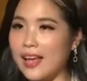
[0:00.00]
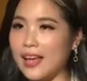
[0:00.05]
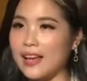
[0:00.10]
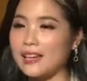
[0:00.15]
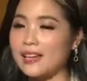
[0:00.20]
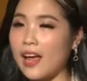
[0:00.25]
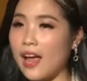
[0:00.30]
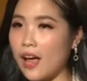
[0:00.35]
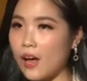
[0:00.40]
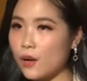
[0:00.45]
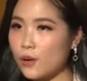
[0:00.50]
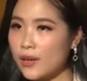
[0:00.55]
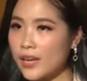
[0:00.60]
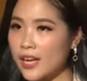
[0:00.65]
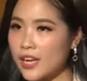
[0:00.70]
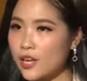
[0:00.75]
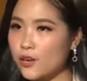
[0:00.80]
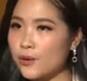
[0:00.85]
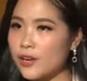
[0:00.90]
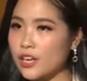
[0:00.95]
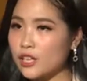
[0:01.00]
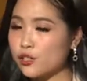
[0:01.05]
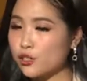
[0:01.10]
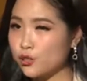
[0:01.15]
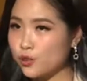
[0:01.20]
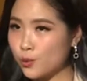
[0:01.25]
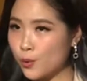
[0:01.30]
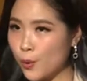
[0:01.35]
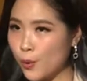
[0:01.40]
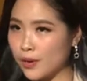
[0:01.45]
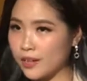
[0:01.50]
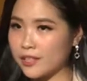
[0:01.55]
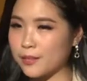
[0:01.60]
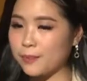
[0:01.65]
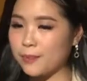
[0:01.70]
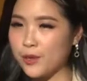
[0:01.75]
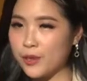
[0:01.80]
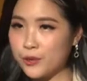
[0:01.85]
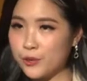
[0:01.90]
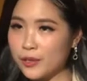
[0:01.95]
And how can you ensure the
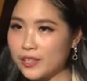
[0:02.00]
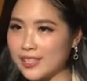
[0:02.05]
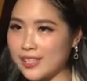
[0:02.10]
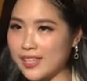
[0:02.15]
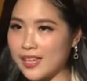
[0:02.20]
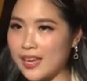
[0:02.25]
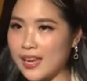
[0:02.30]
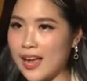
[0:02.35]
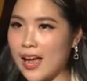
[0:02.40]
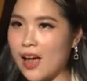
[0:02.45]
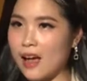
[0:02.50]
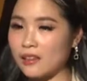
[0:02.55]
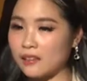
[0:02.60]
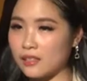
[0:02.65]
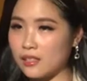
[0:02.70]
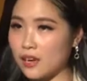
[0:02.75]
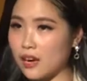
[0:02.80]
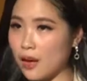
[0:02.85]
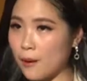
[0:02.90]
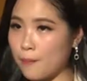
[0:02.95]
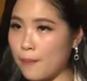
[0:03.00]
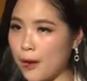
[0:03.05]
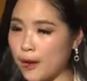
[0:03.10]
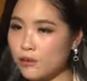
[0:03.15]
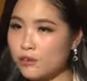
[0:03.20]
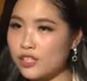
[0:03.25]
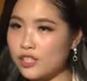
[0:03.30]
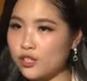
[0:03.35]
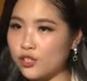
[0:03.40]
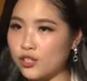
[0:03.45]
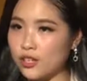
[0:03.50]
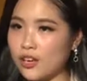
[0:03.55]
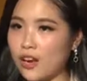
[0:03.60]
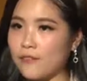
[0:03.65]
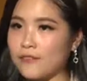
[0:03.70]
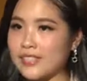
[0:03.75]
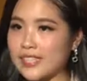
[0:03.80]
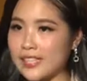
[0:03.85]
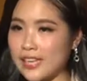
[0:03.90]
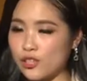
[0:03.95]
purity and the composition
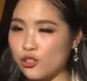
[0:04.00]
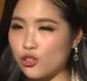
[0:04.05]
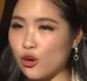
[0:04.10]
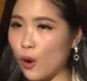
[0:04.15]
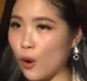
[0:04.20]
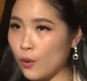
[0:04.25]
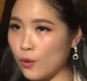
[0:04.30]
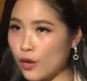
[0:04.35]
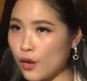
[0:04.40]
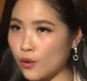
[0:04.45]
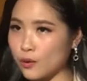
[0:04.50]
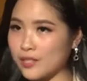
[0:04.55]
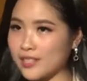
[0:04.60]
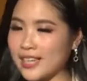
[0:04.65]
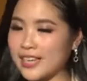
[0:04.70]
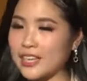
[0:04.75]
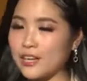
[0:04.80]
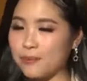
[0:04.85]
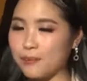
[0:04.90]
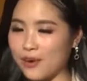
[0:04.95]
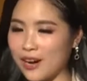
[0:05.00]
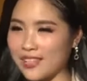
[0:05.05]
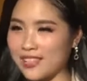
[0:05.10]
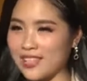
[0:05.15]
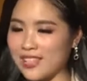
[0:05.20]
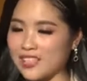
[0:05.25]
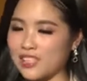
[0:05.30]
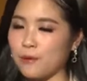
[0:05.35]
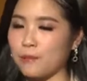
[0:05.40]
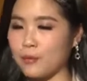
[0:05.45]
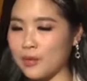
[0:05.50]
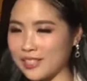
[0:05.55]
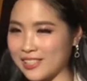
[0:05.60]
of essential oils in the process of